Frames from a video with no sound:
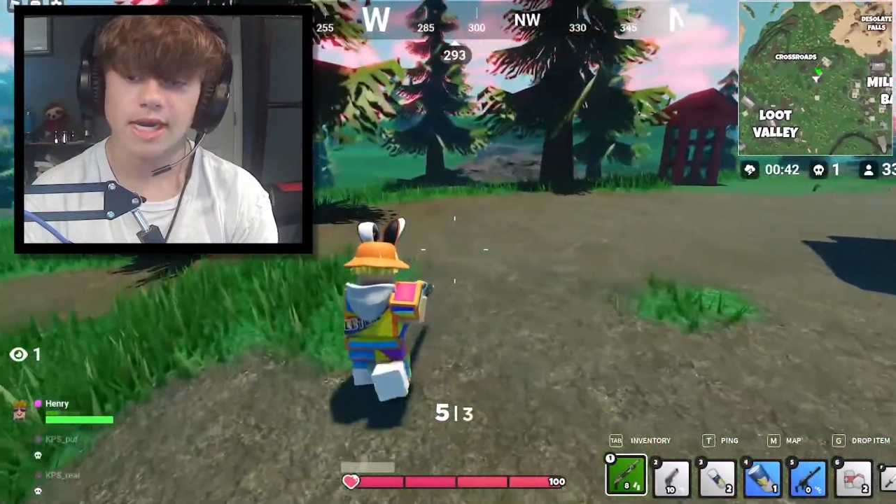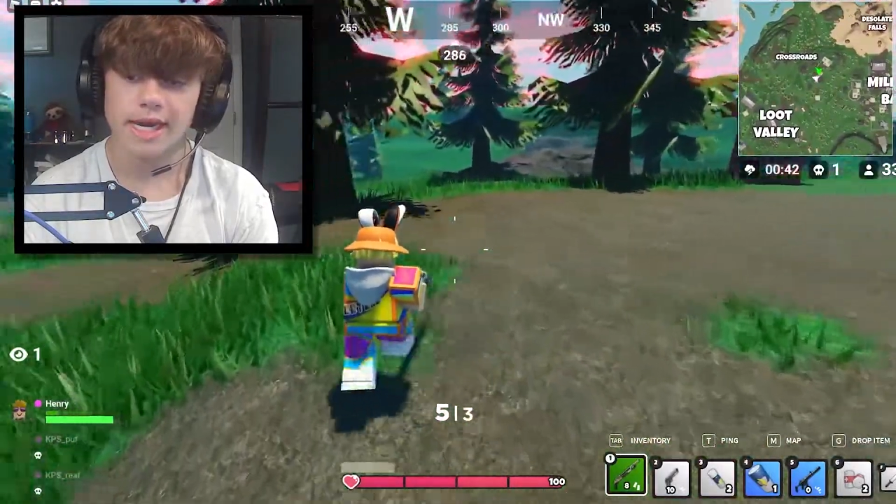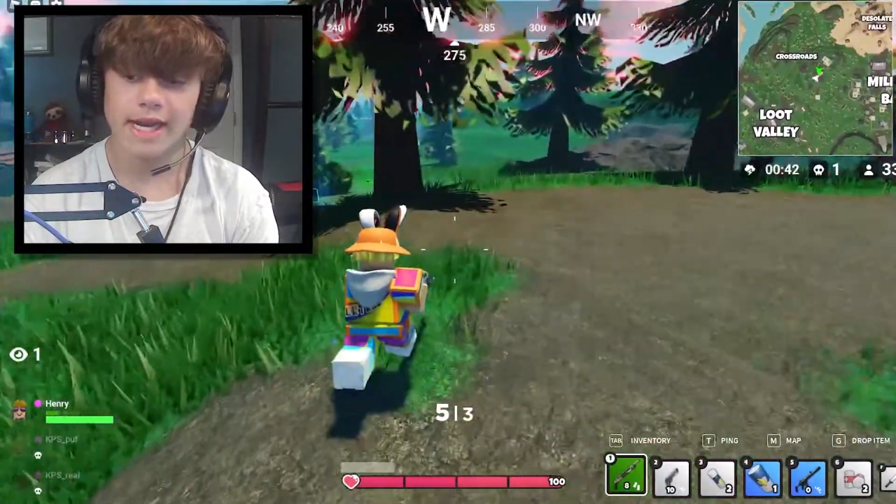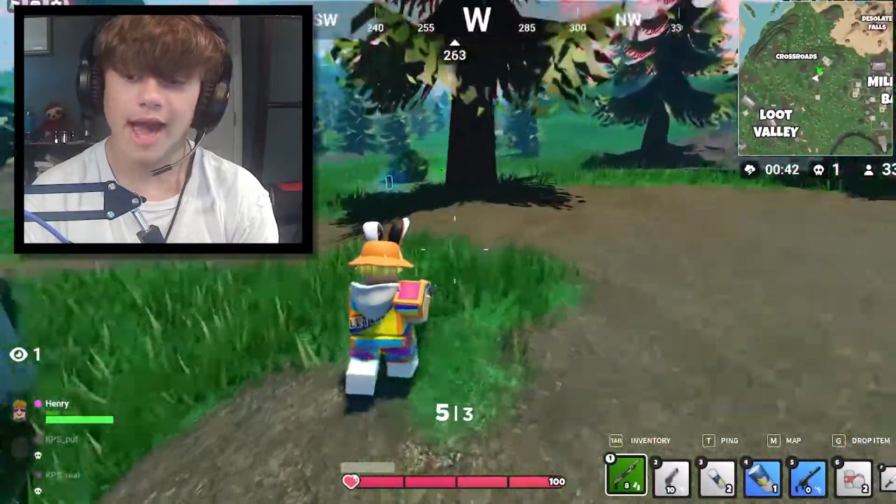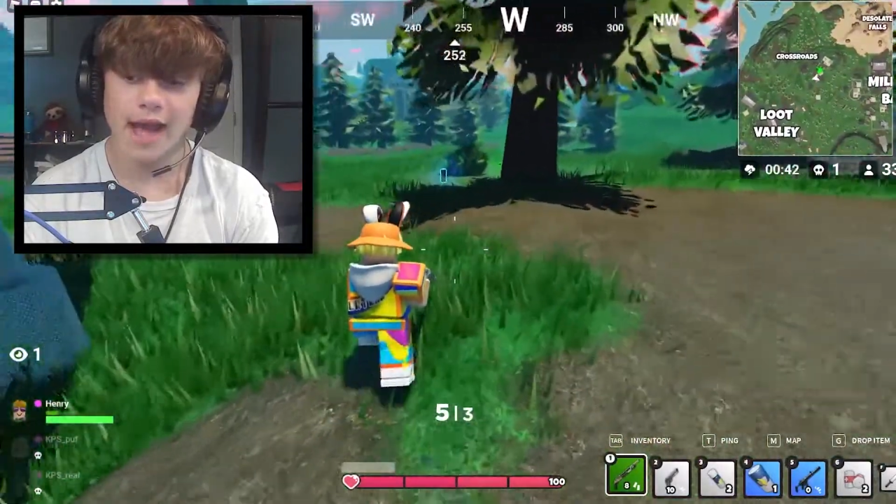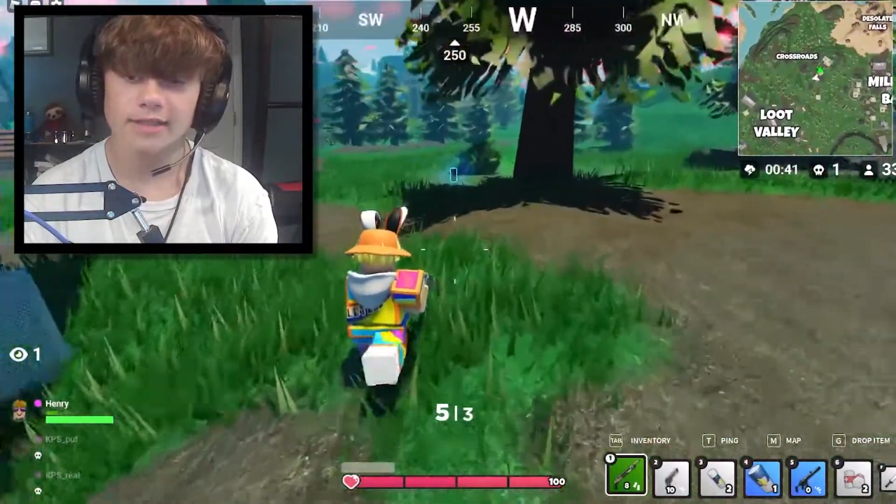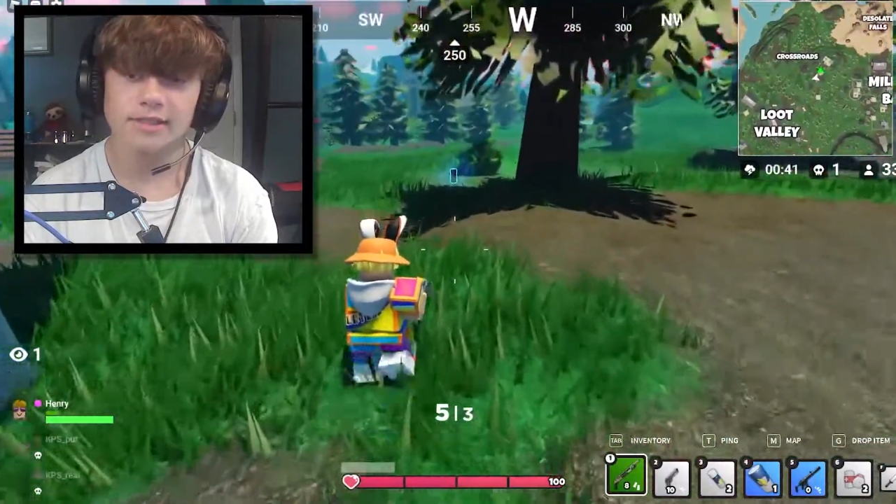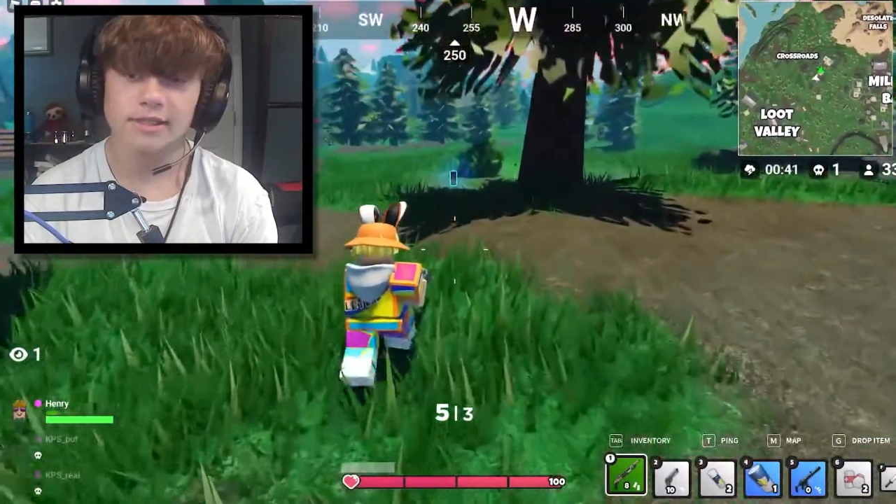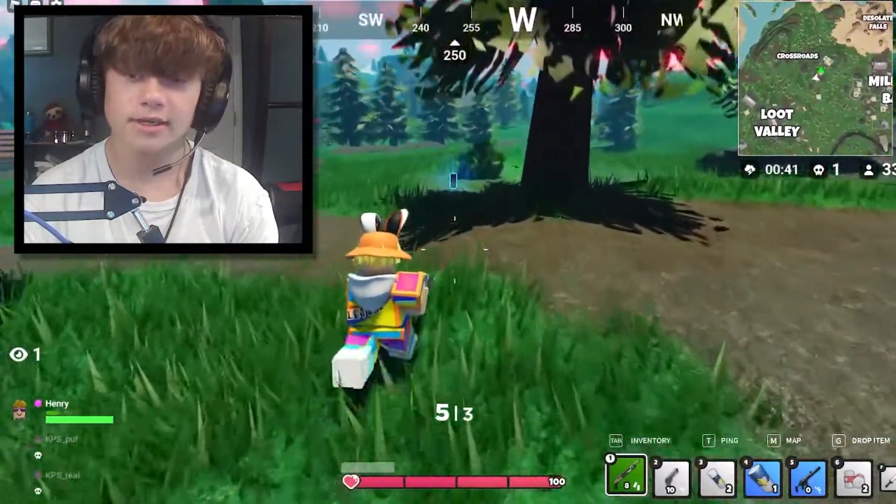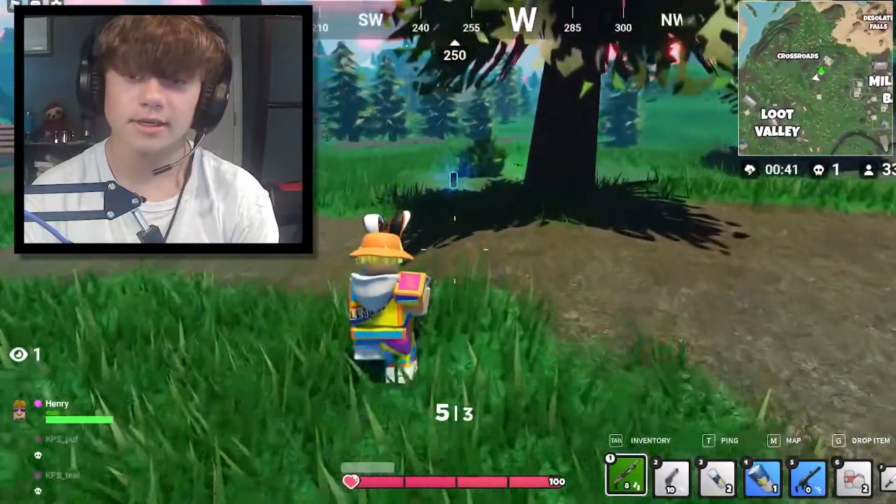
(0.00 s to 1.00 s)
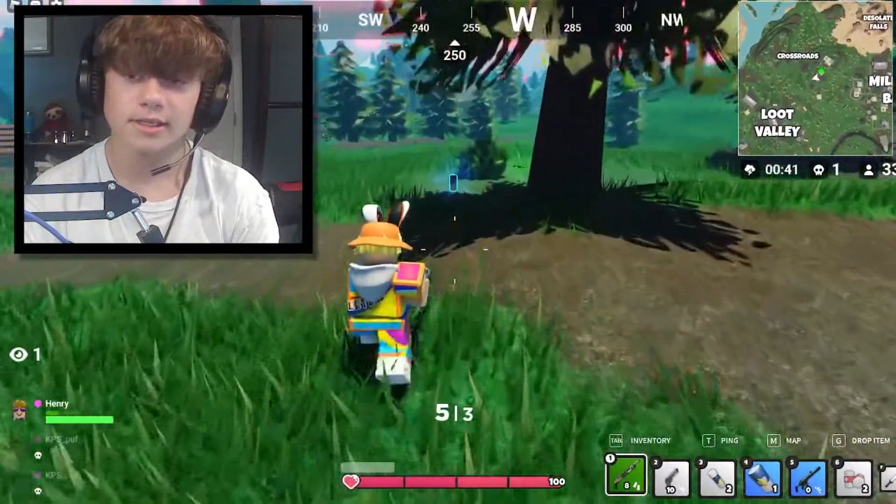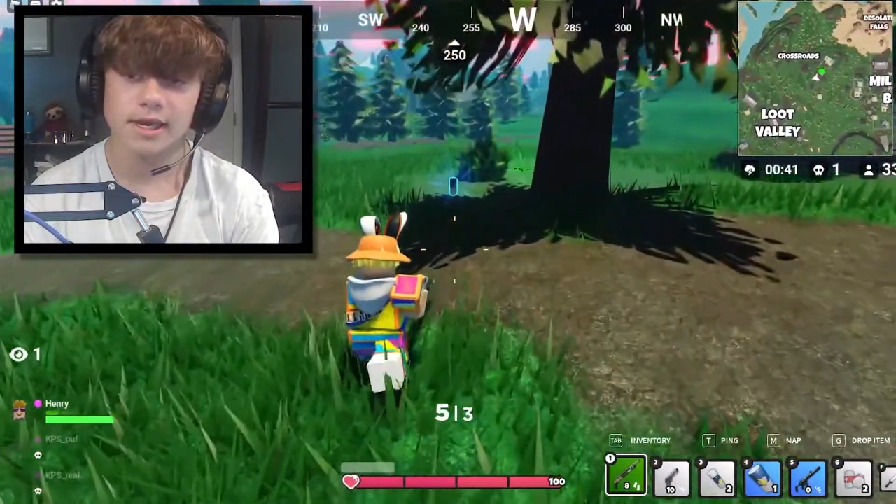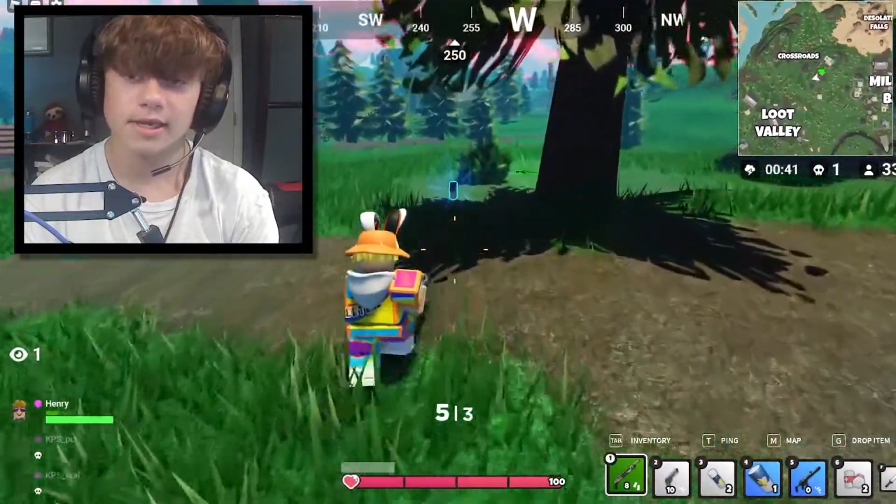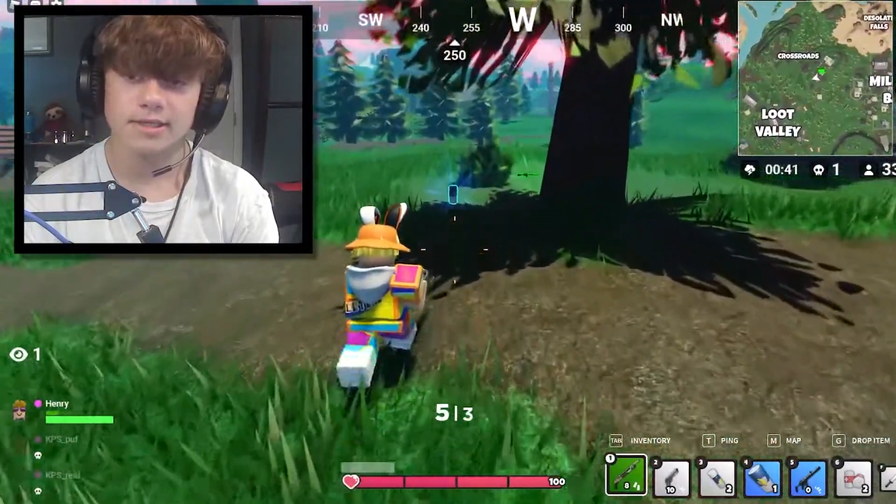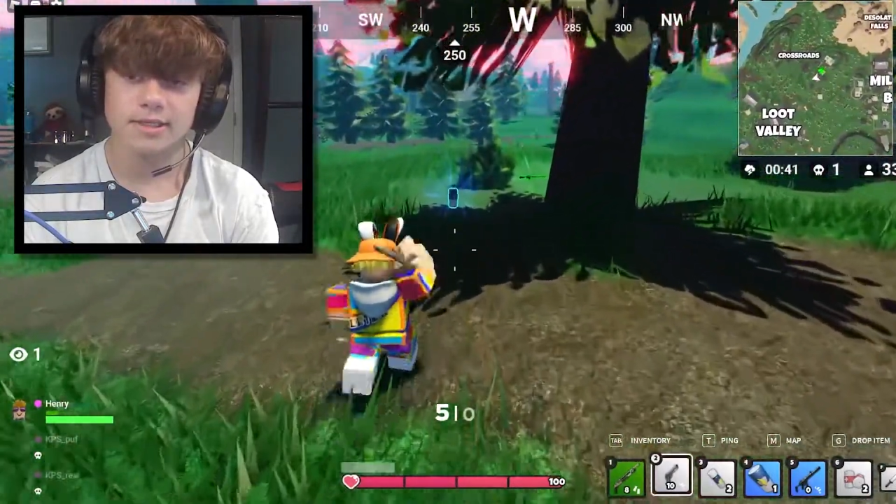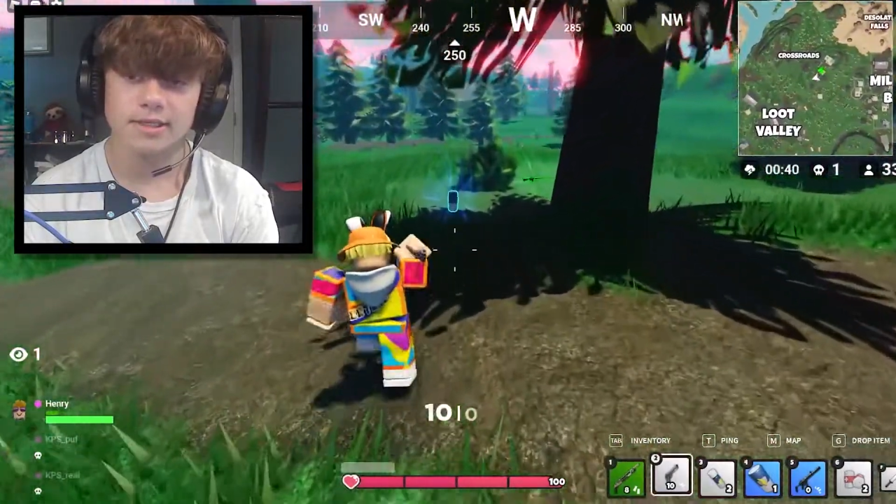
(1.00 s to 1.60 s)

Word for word: It actually sucks, guys.